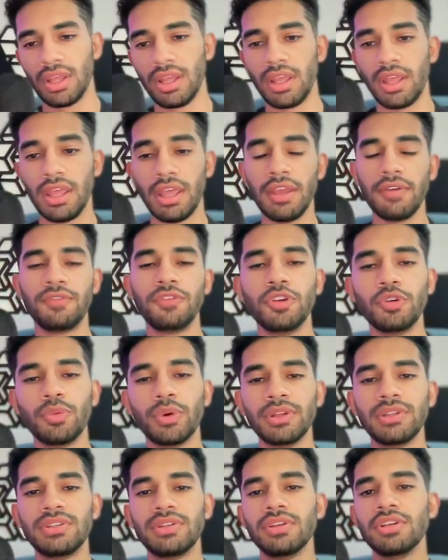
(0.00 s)
If you
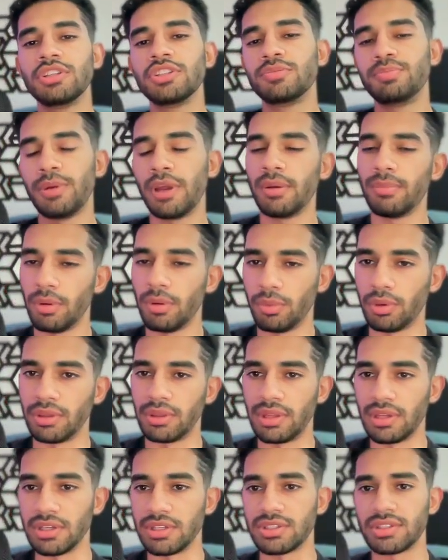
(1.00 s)
want to experiment
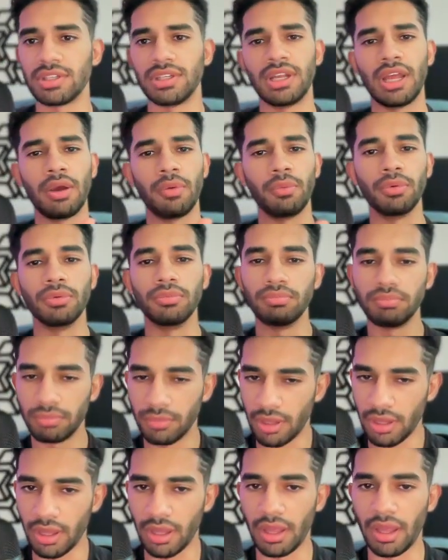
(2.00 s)
with this, and I
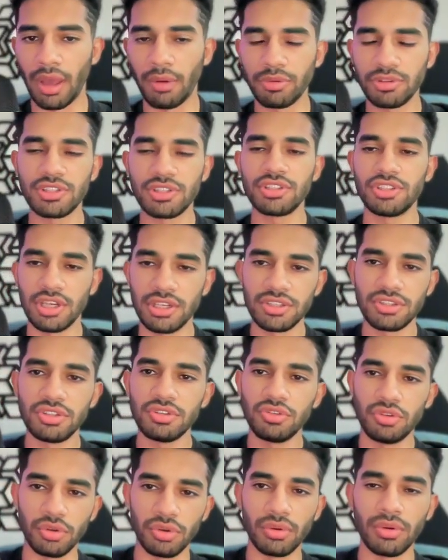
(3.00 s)
would suggest
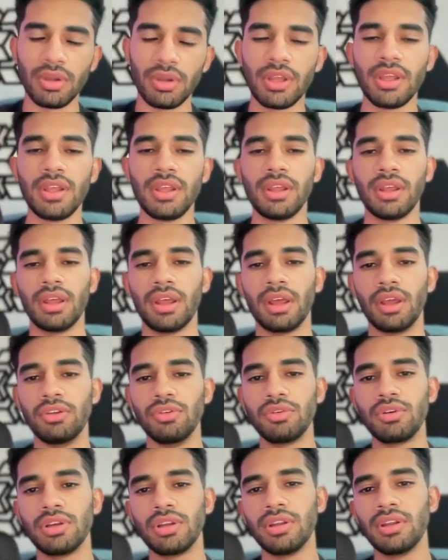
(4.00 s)
you do,
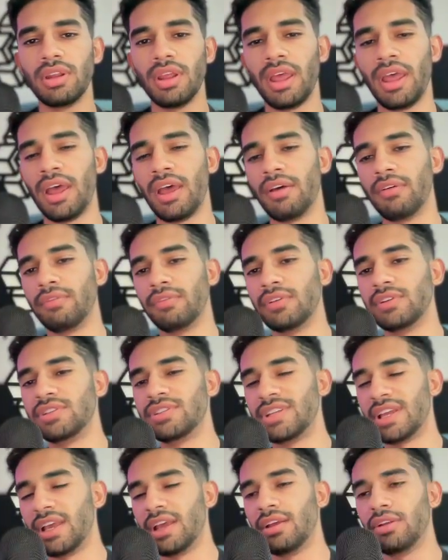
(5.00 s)
you can have
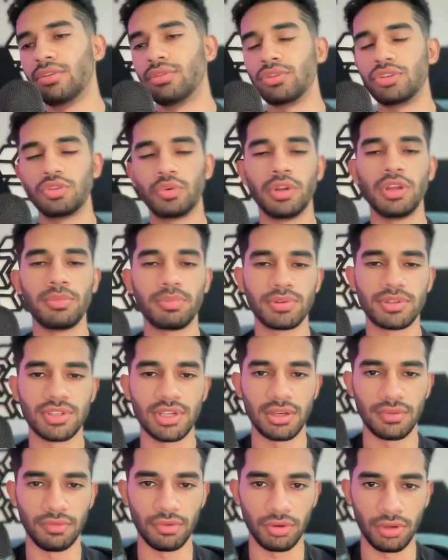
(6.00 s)
10 or
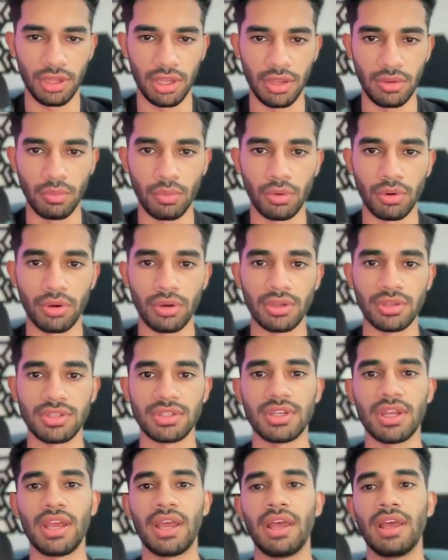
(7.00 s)
20% of your
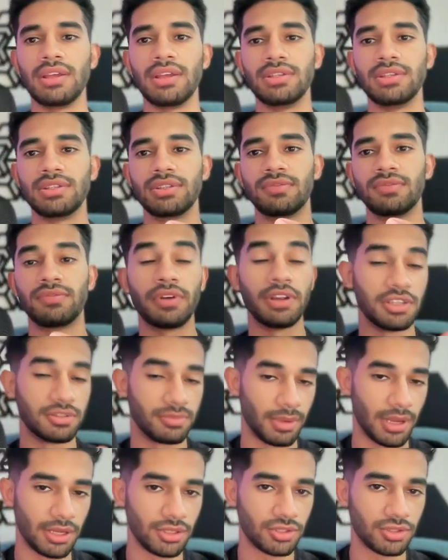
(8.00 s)
keywords as phrase
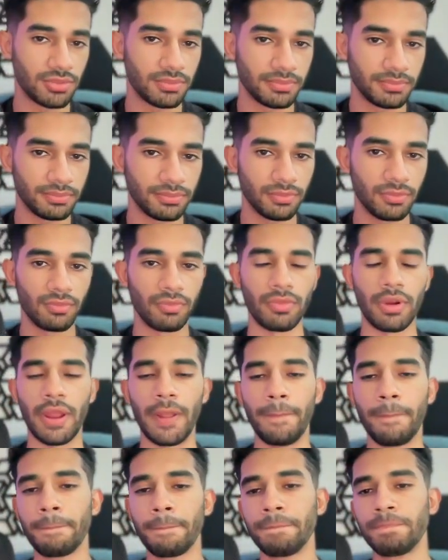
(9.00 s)
match,
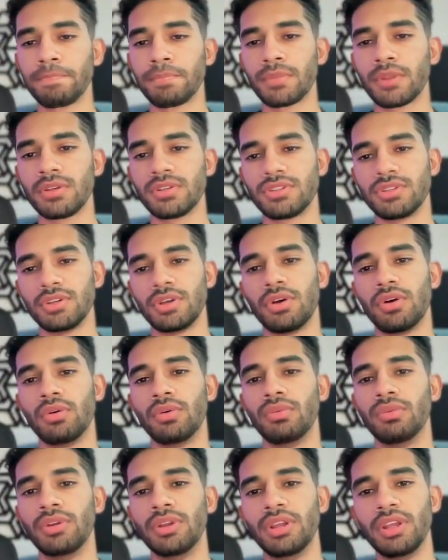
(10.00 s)
right?
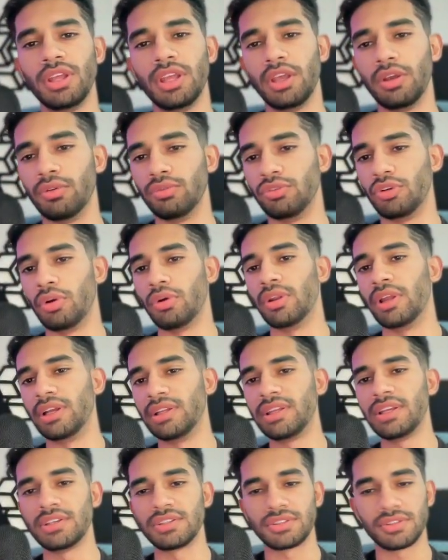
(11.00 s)
So it would go
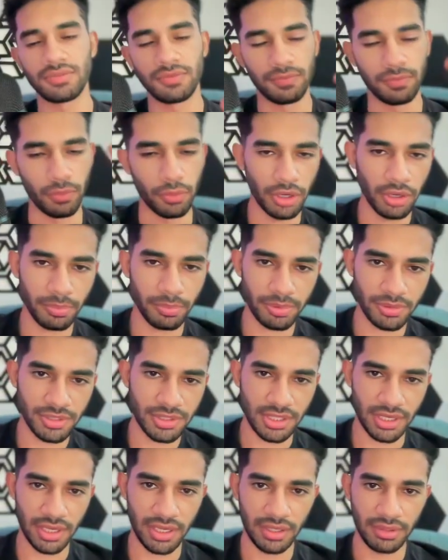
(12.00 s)
like this:
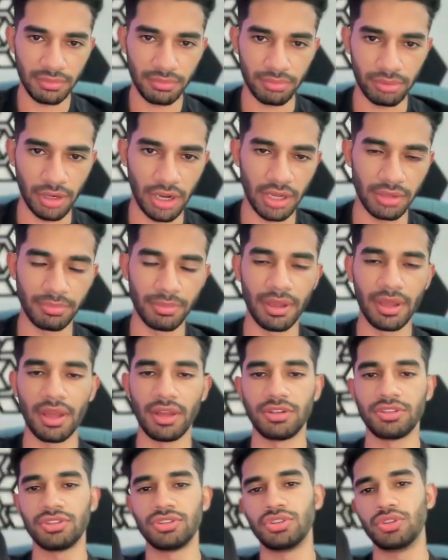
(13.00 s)
40% broad
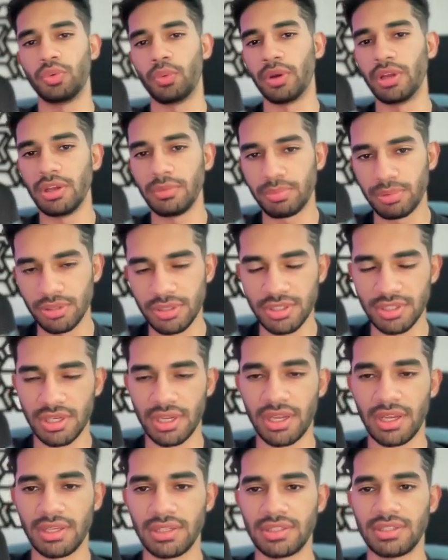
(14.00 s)
match,
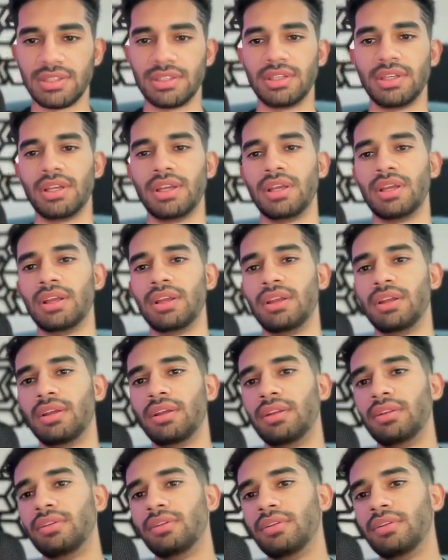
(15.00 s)
20%